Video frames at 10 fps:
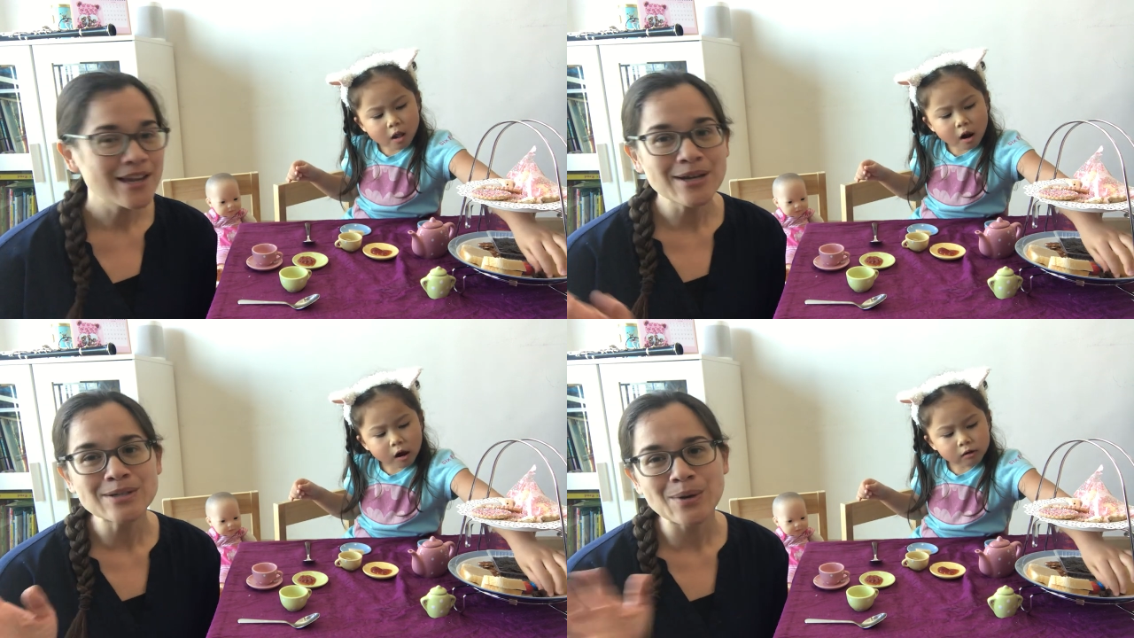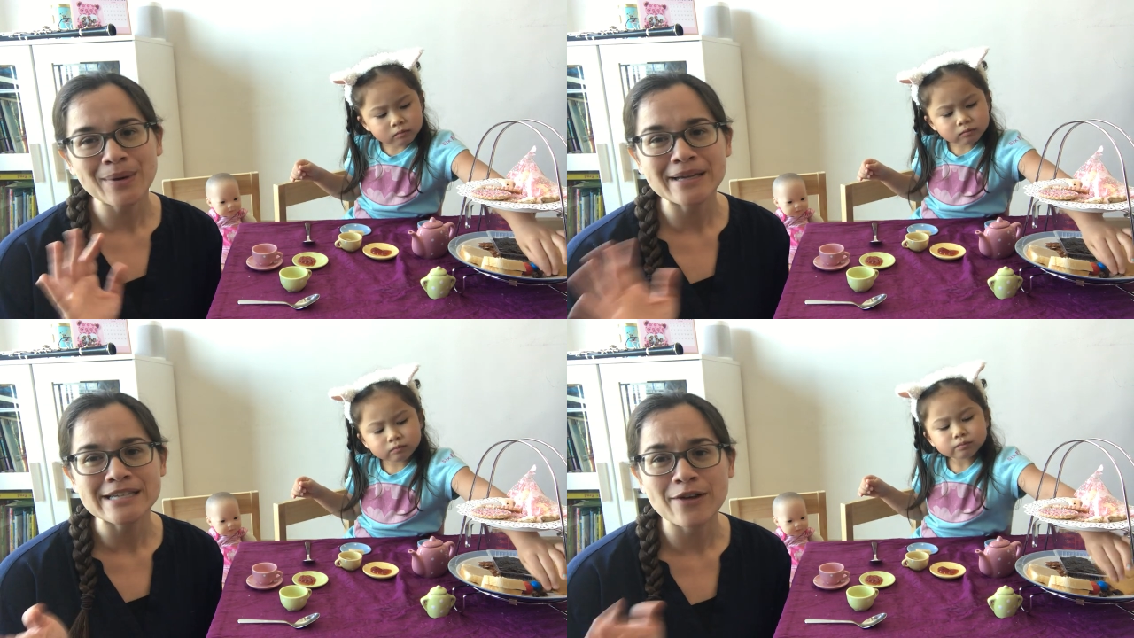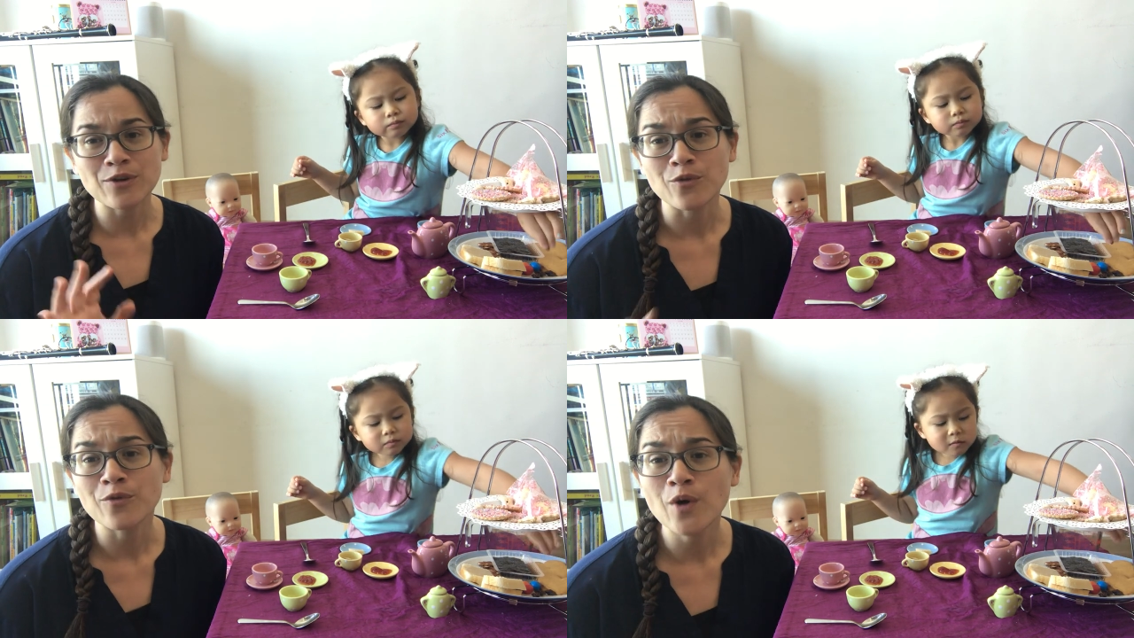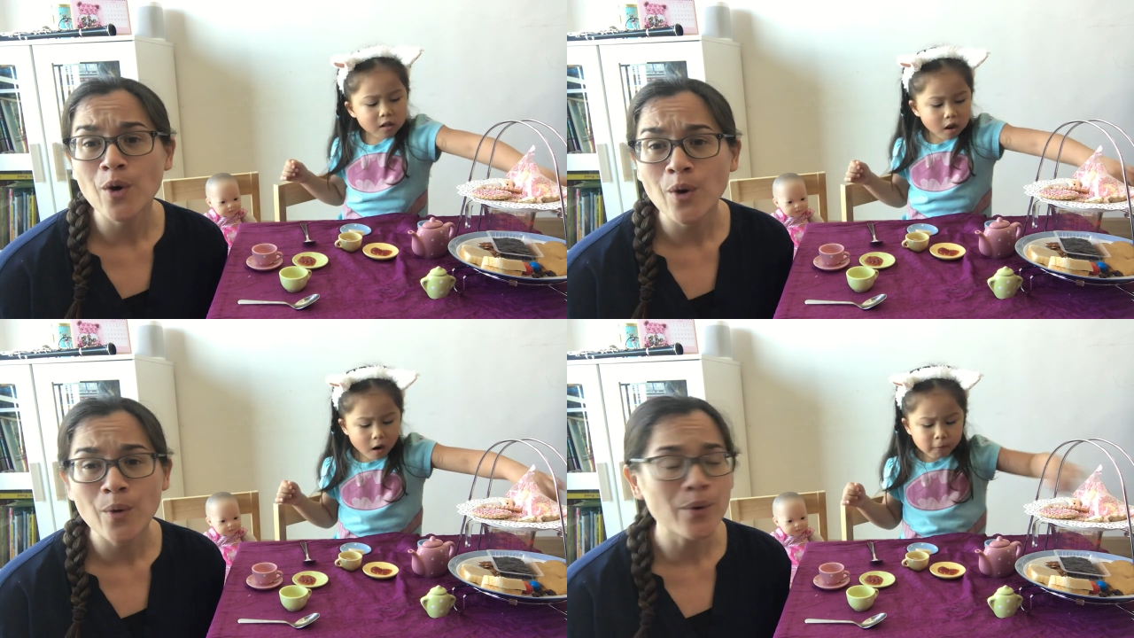Speaker 1: You don't need to have your
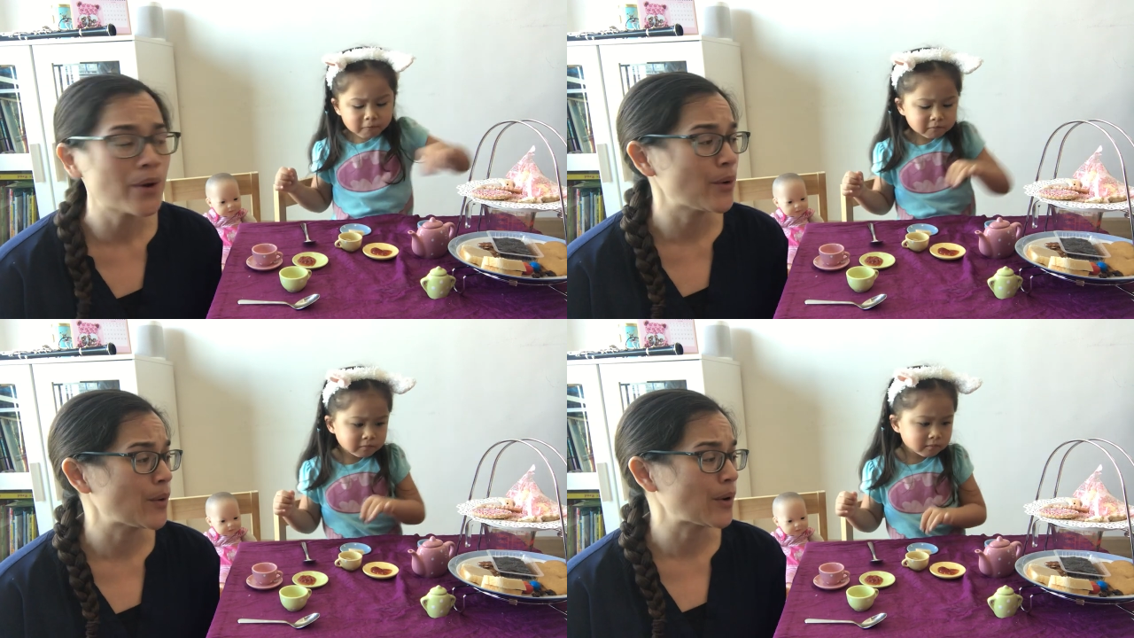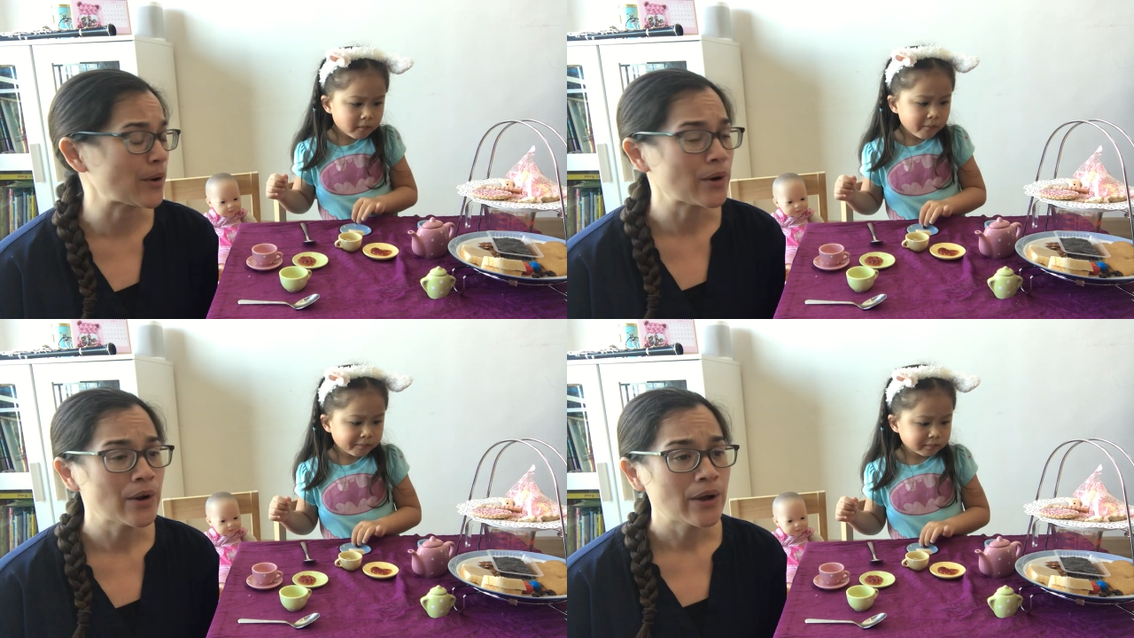phone or